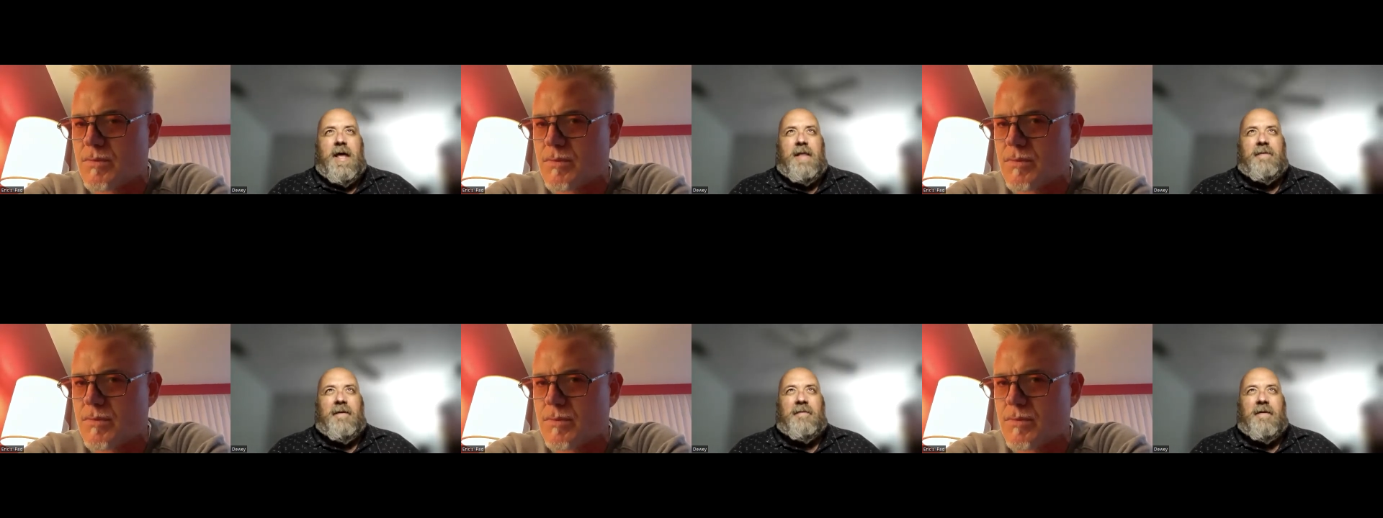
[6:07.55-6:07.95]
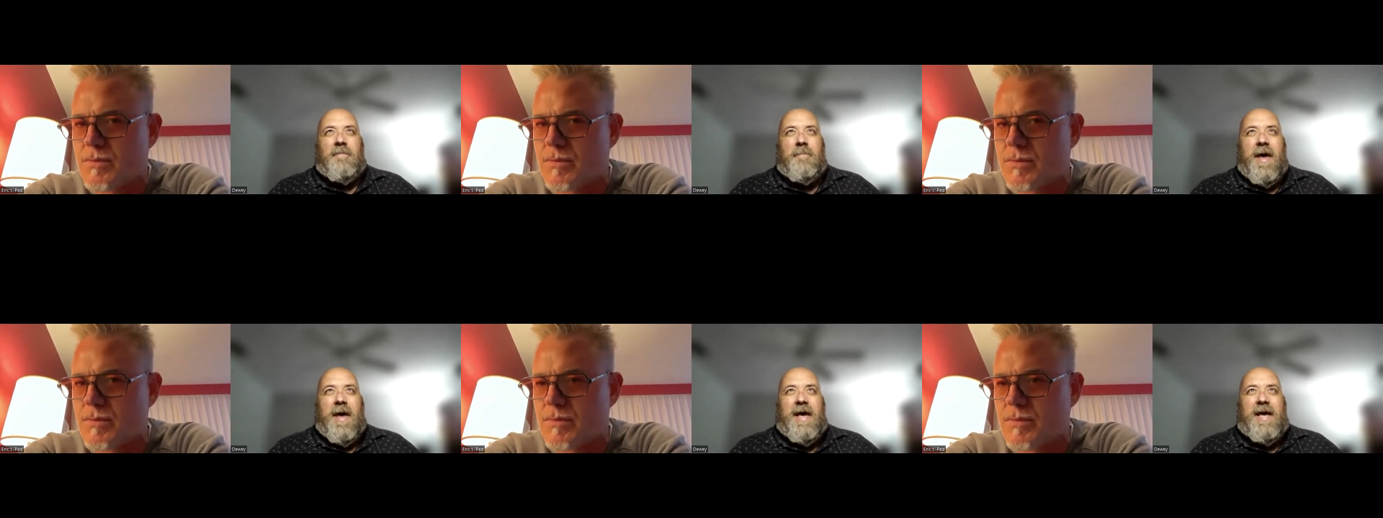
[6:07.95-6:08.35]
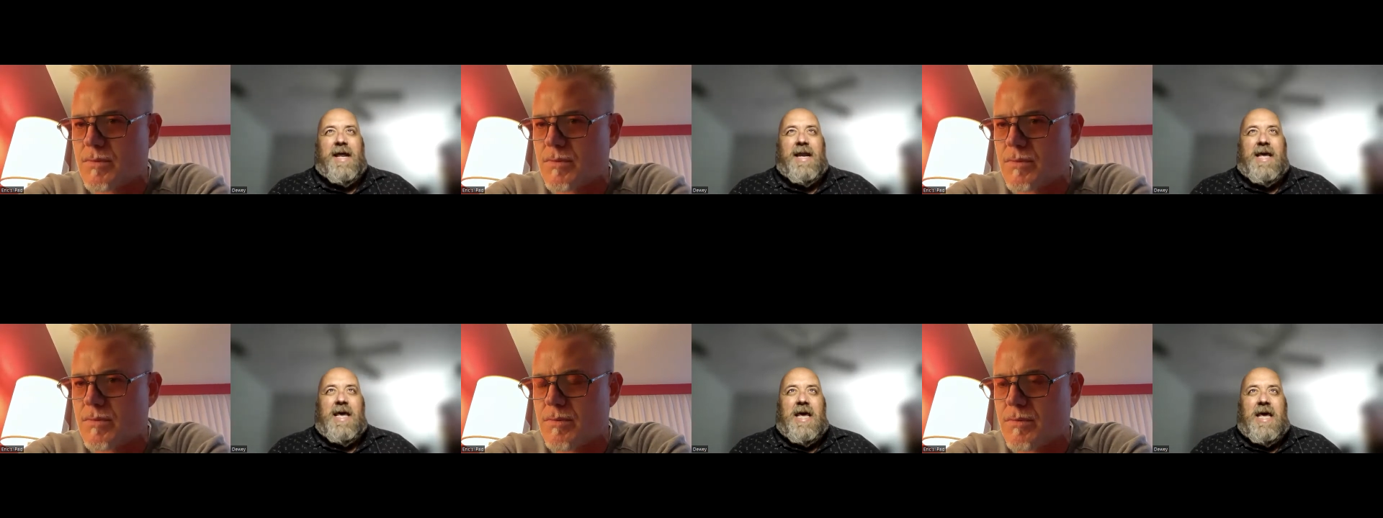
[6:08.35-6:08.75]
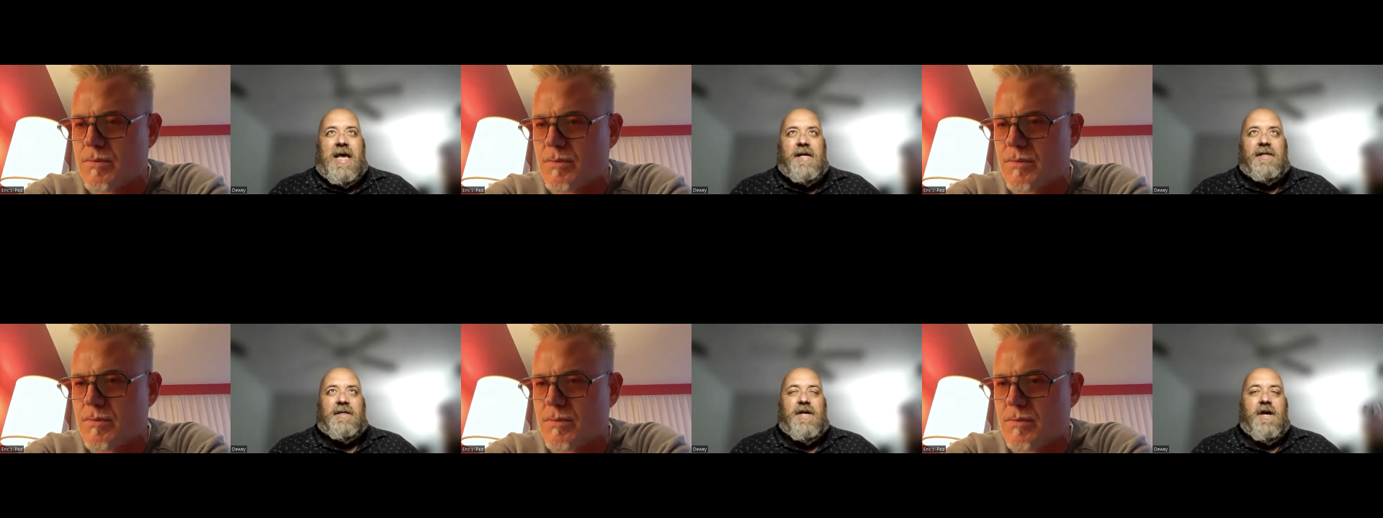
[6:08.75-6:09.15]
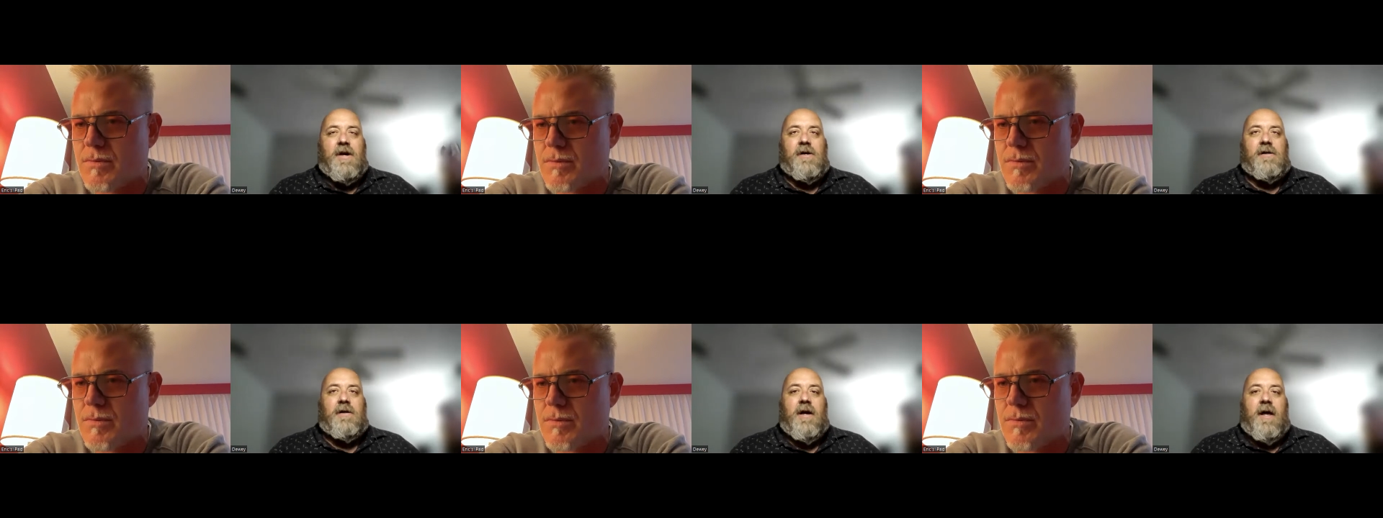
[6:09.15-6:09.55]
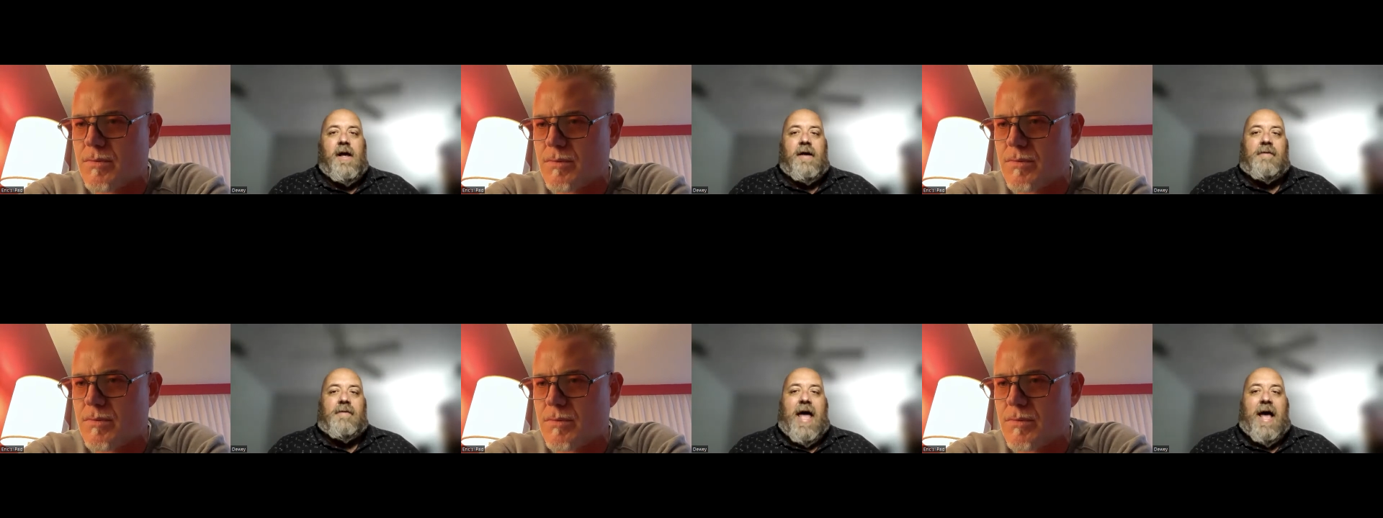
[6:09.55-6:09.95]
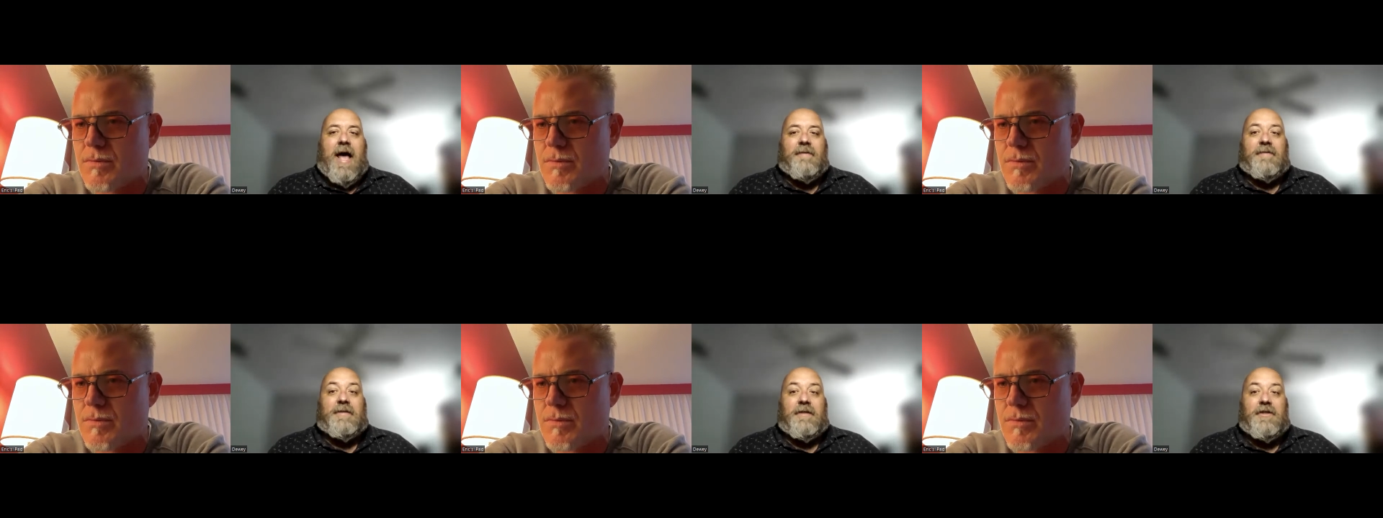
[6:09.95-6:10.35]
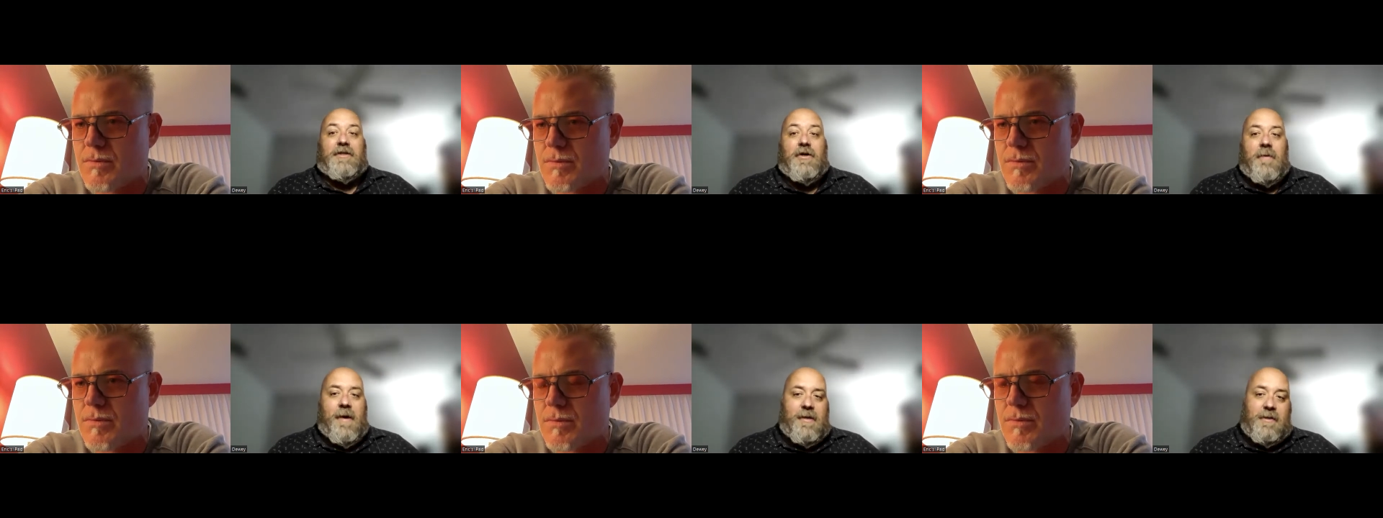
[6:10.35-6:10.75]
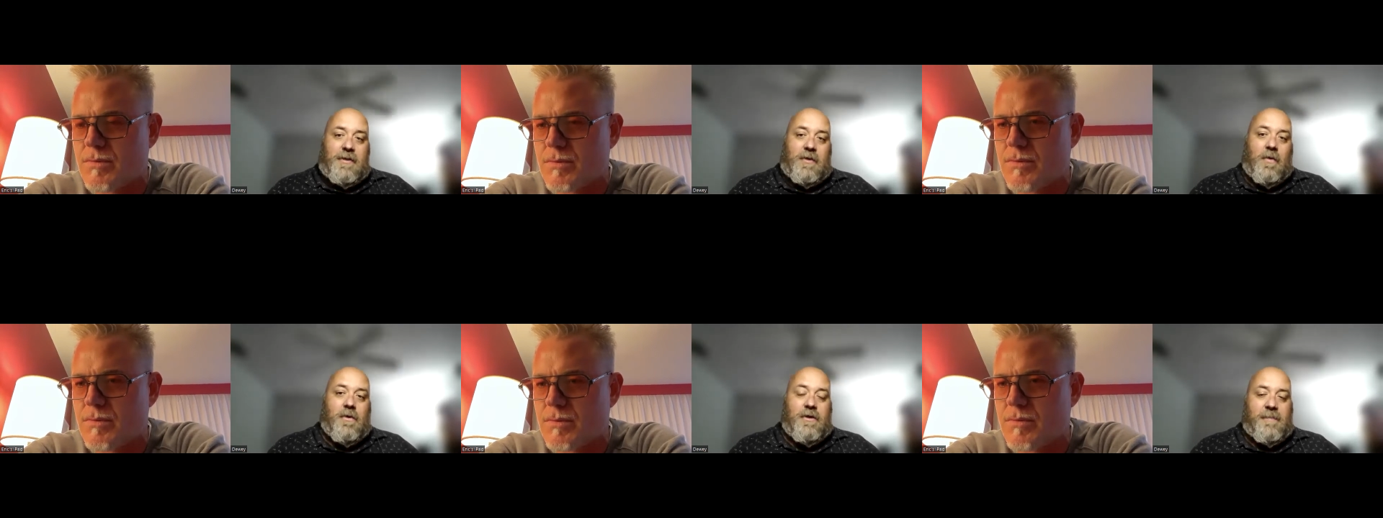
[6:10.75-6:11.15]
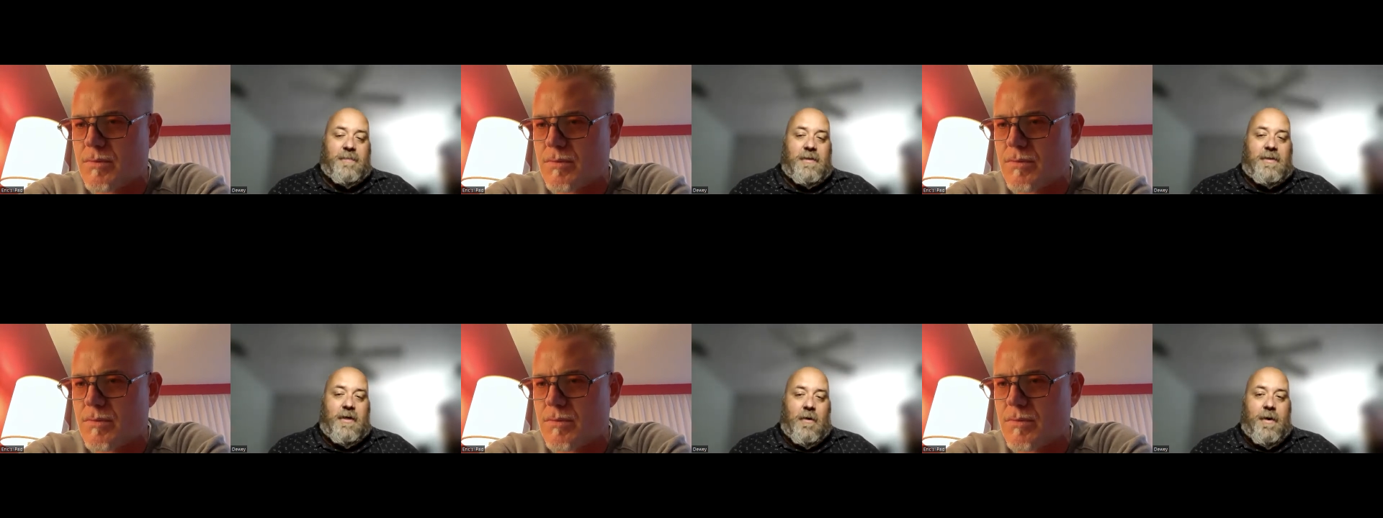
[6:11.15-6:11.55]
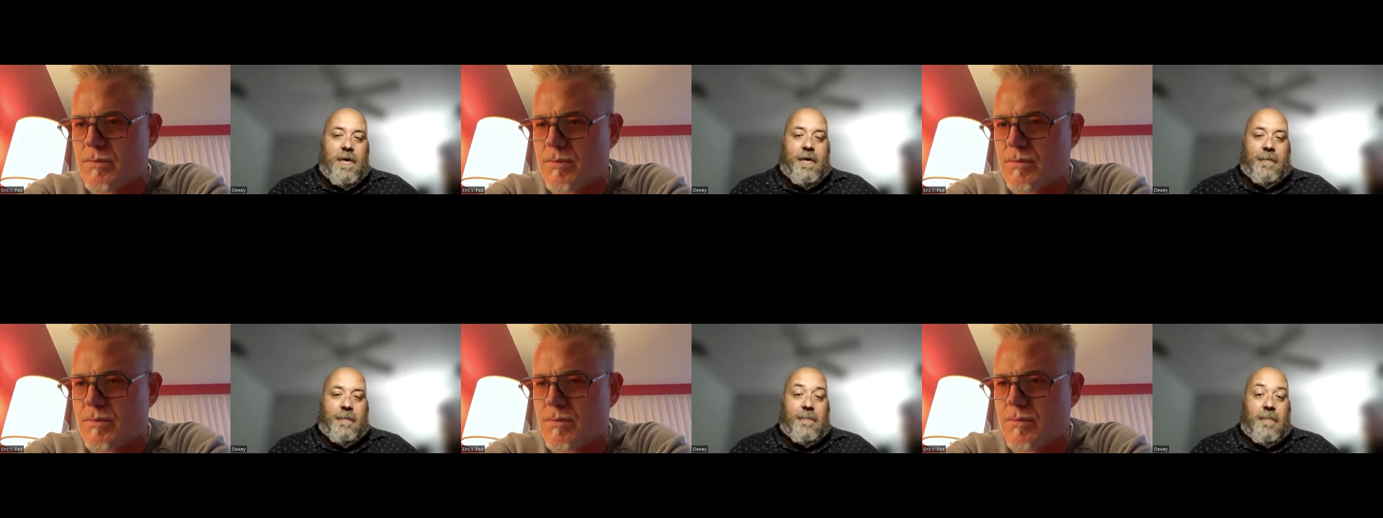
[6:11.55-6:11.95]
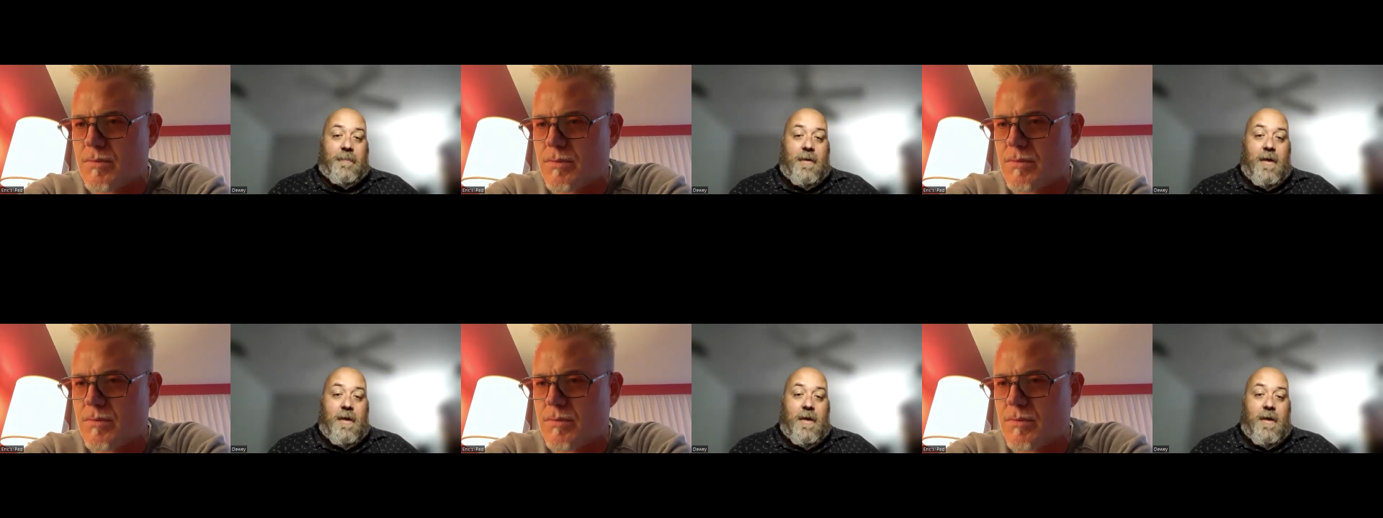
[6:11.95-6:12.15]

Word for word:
Speaker 1: does it make it easier to have such great source material